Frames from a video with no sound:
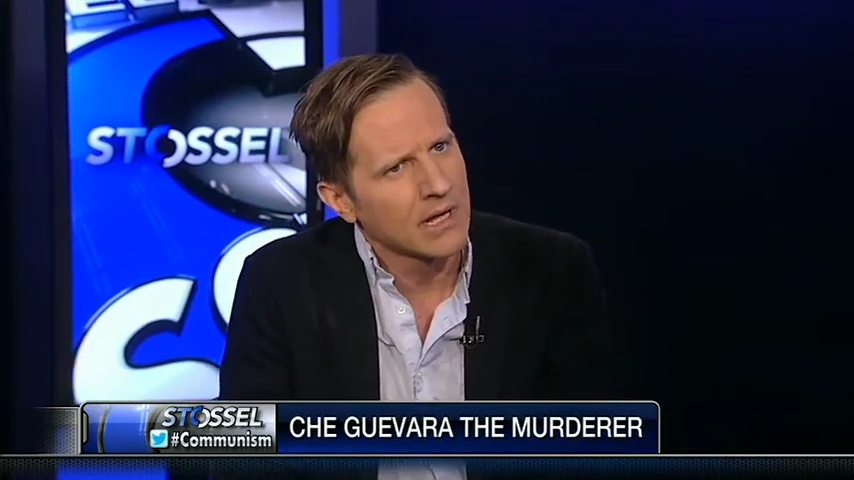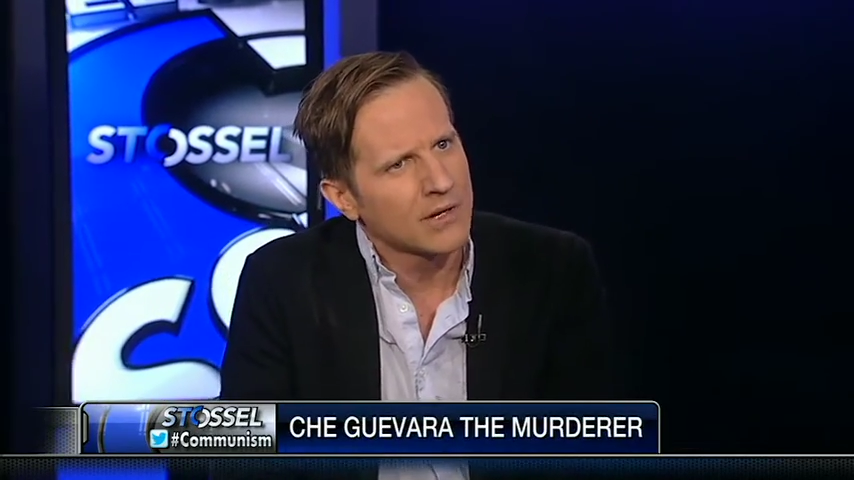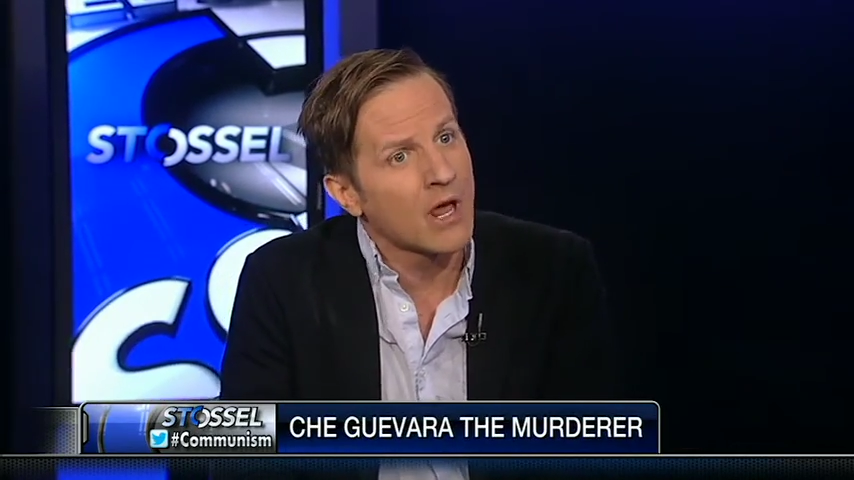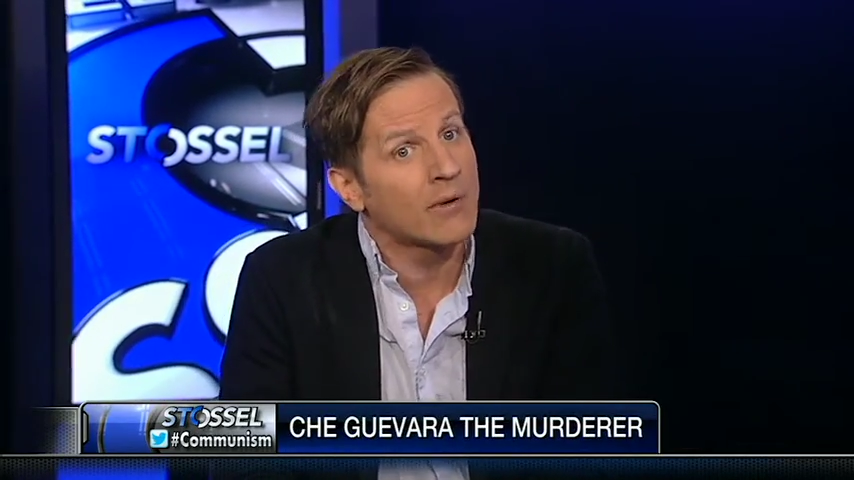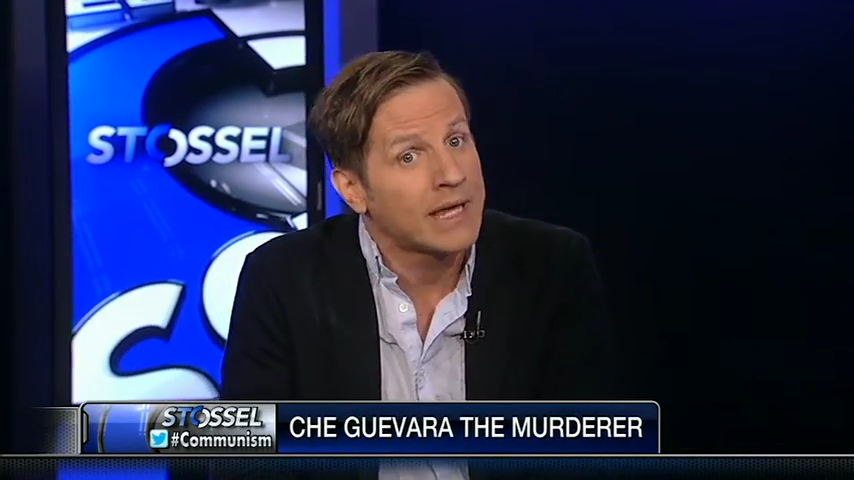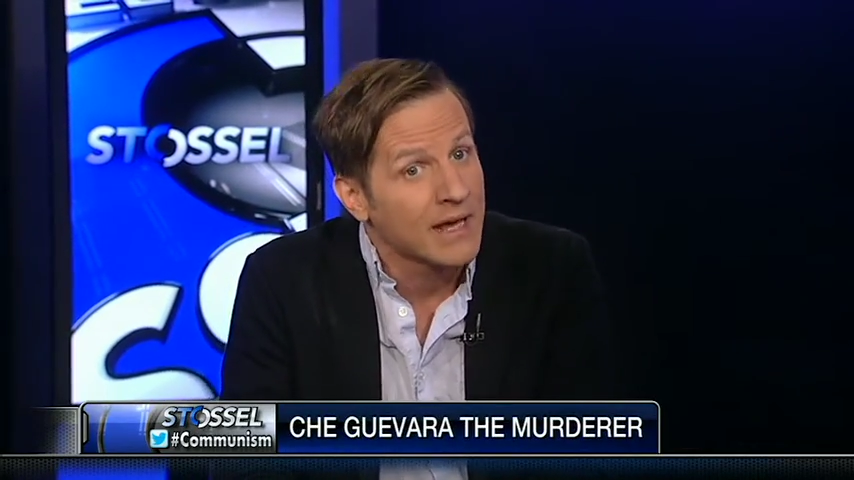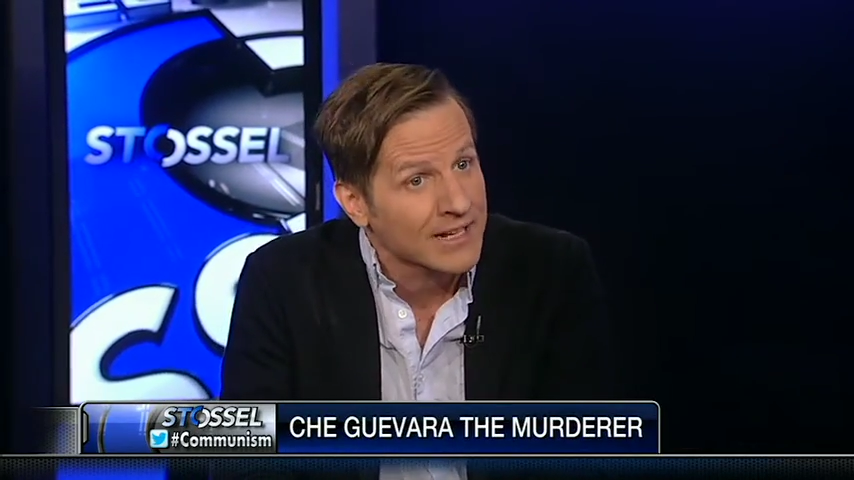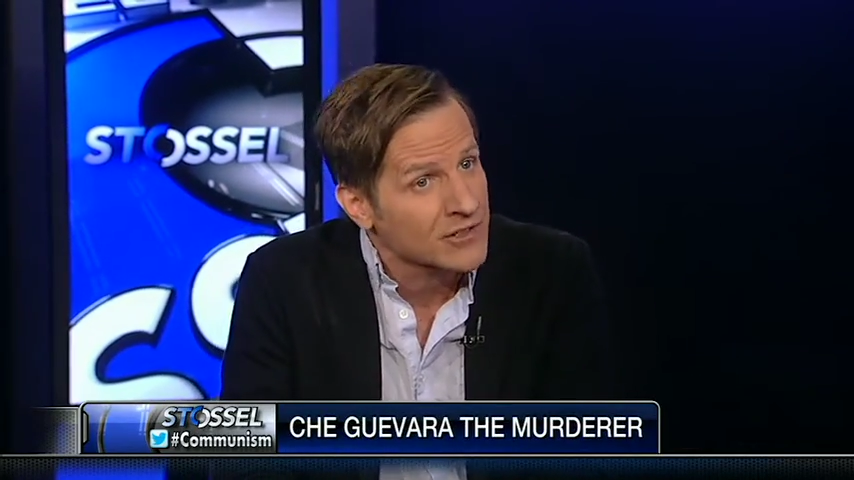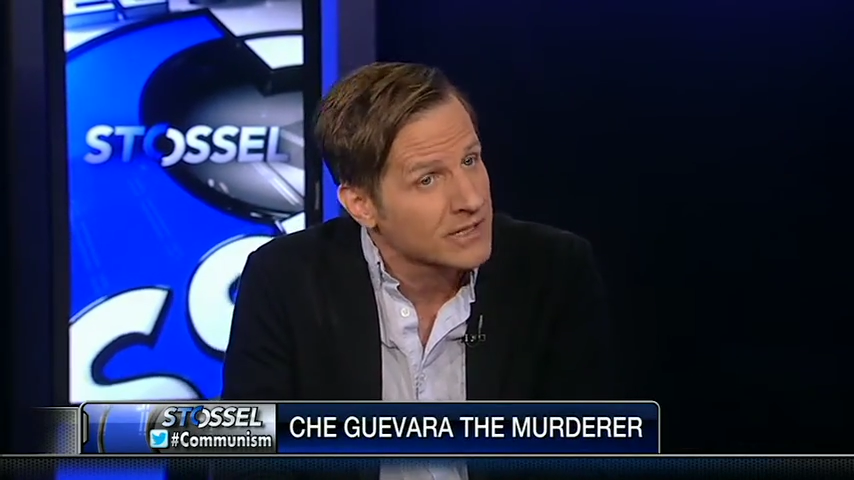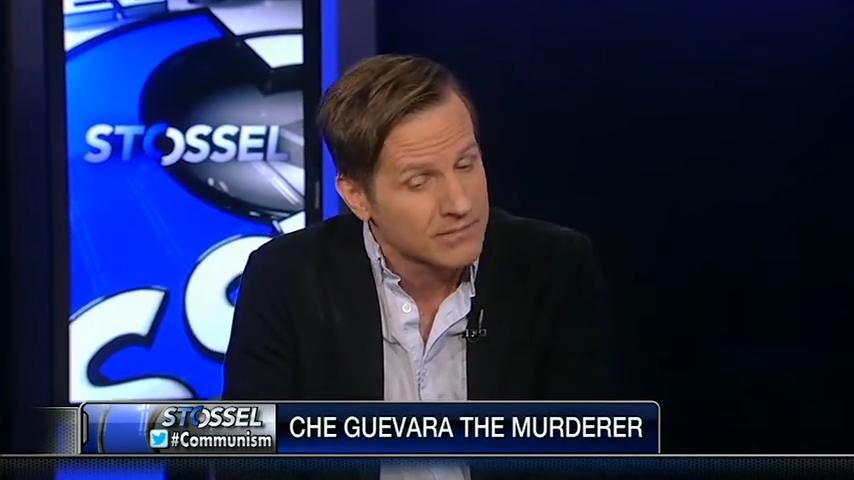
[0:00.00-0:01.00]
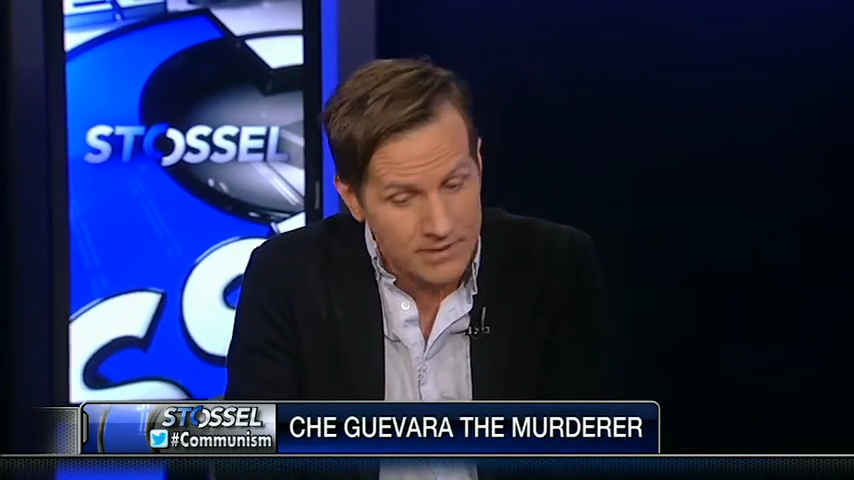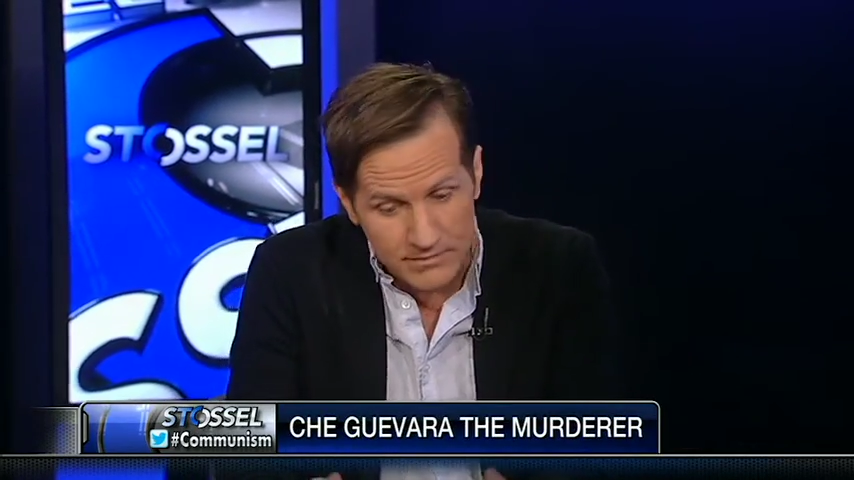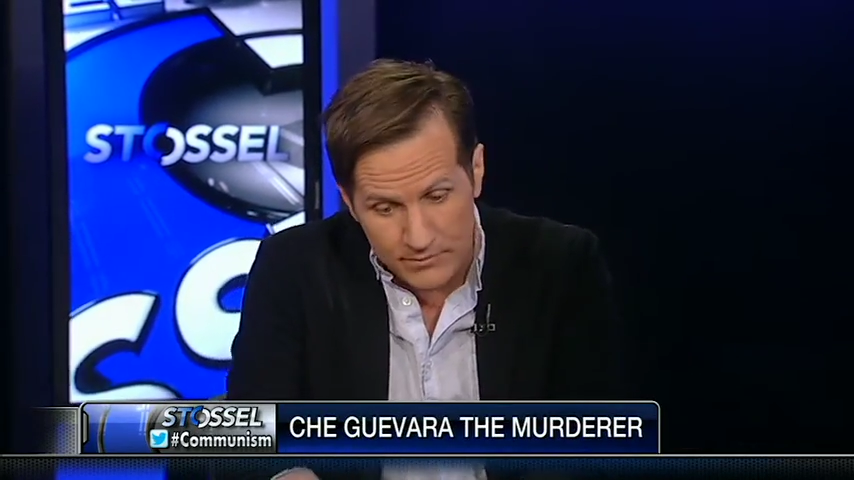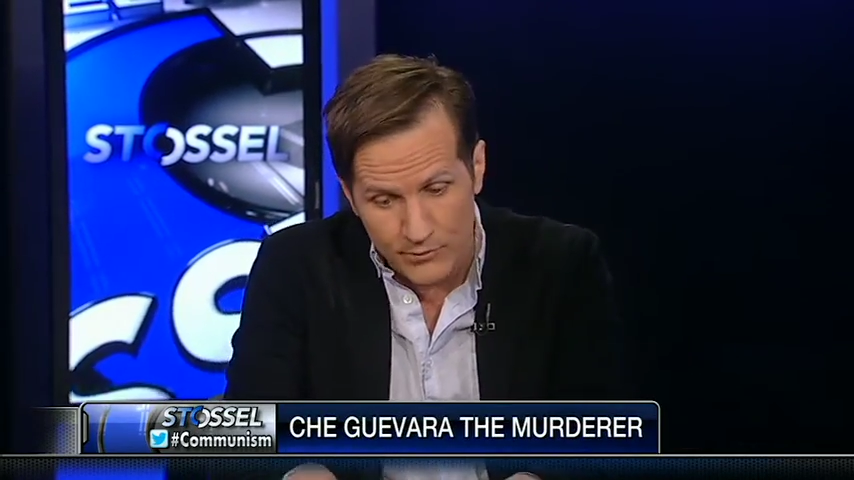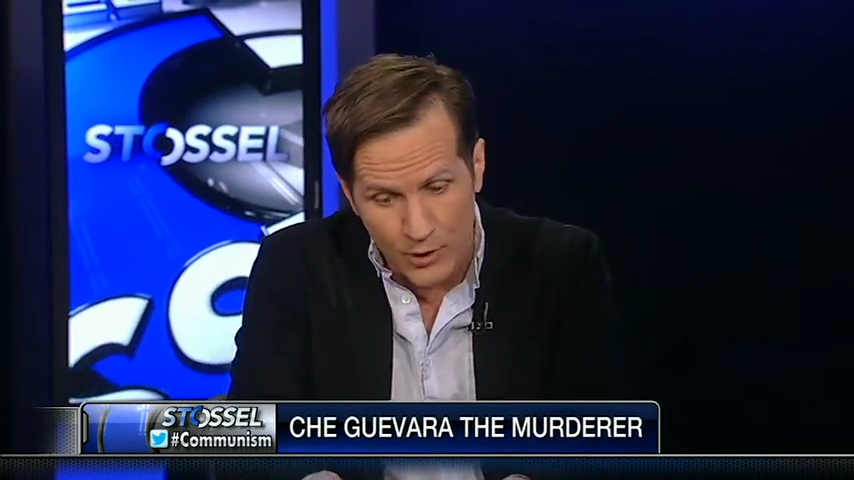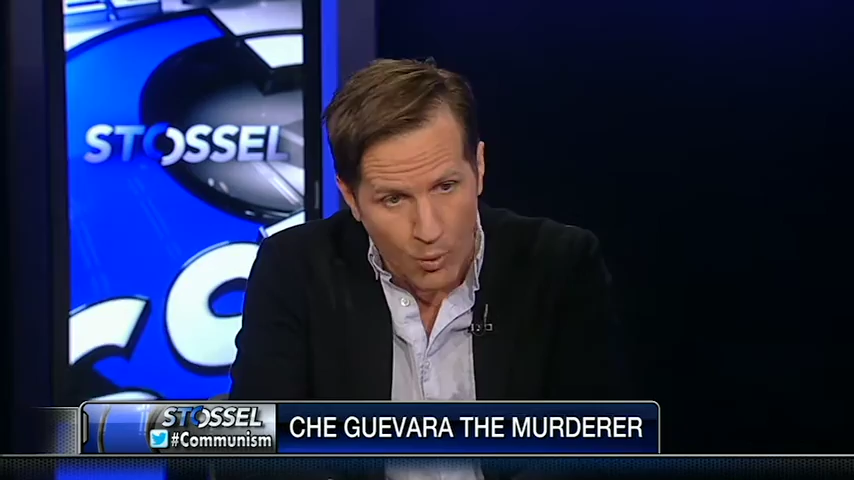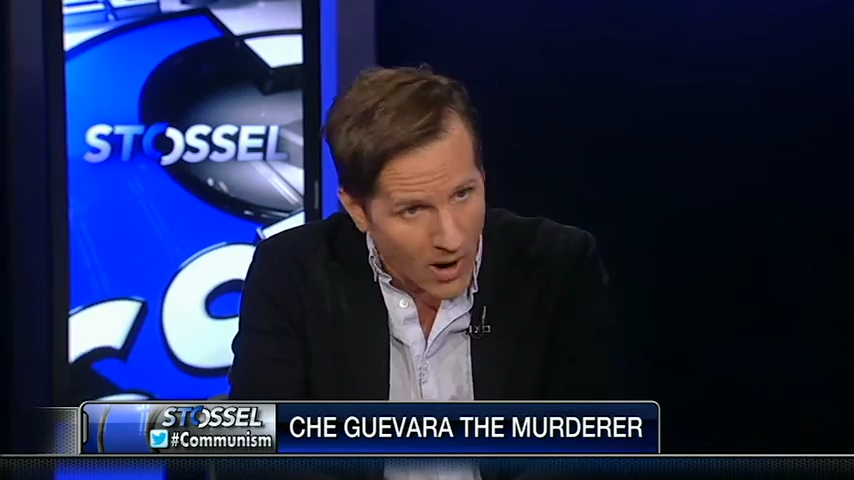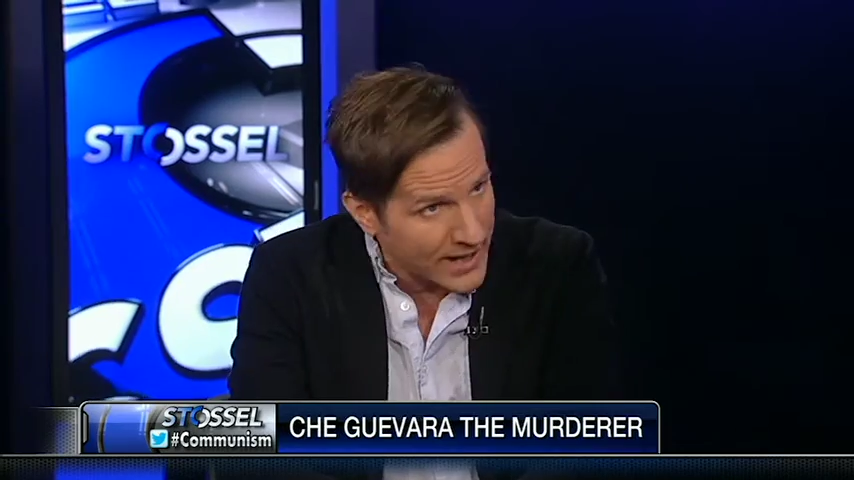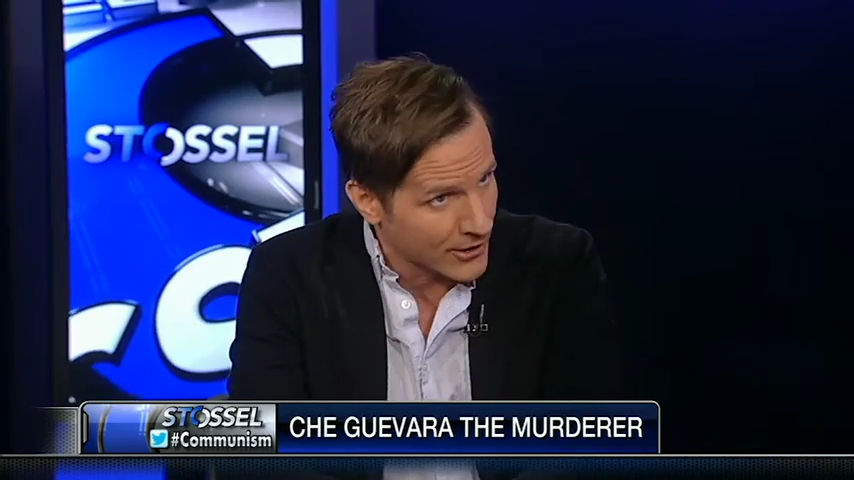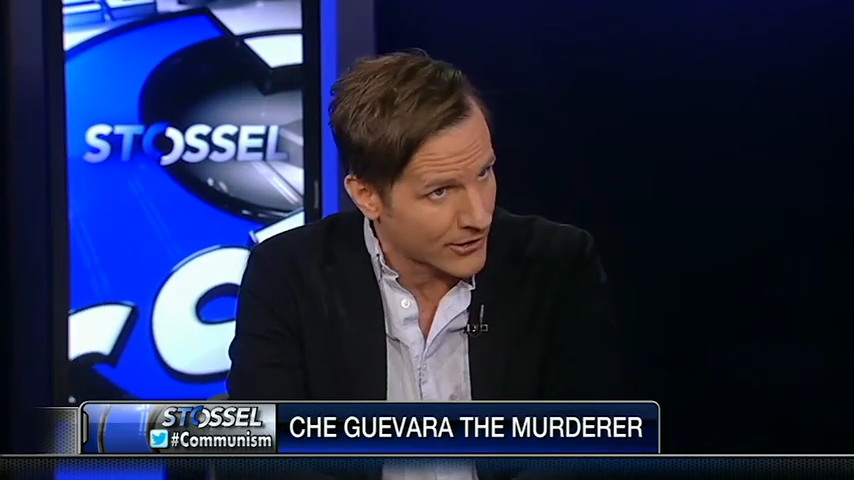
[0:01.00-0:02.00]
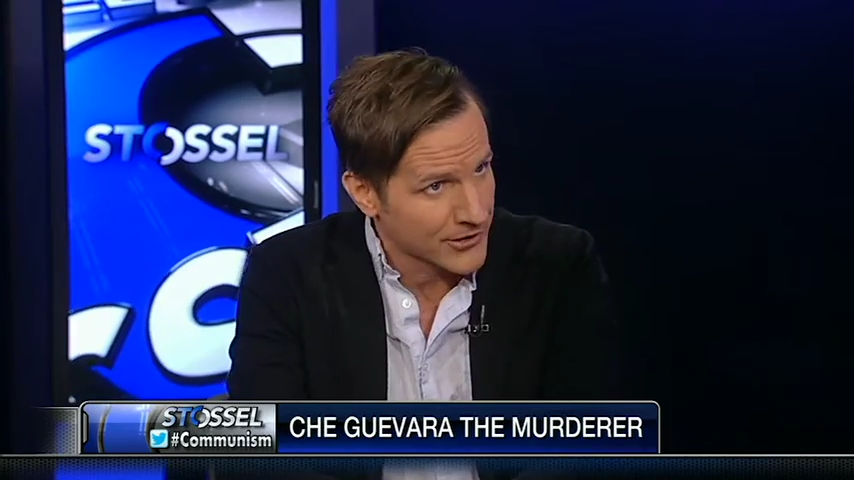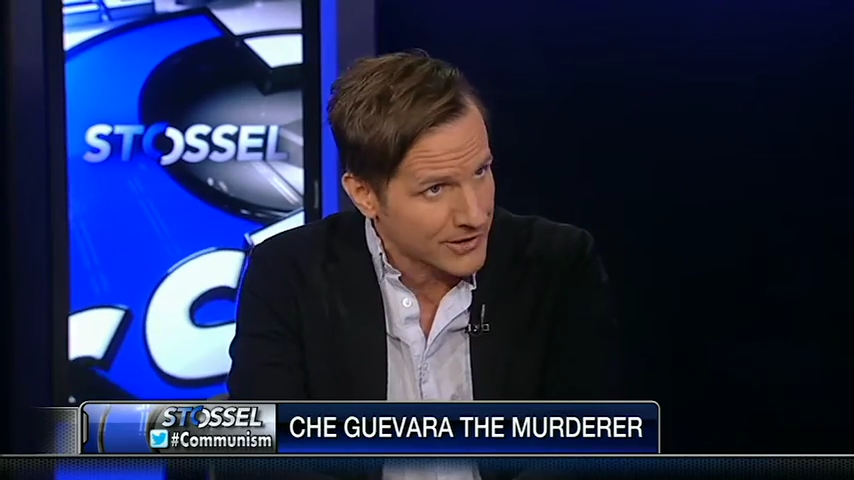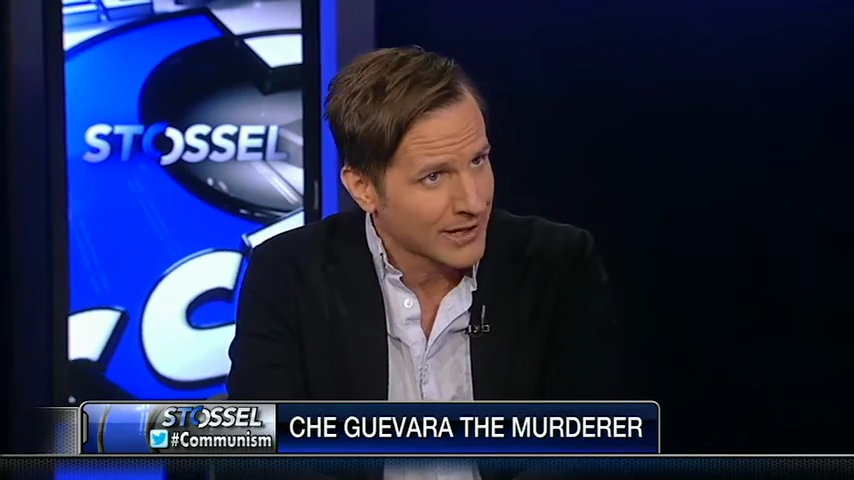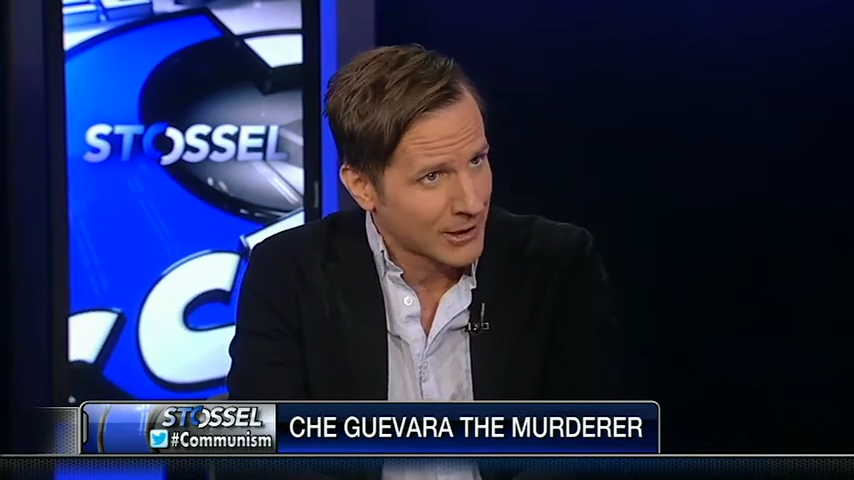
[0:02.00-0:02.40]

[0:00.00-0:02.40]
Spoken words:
No, he actually required,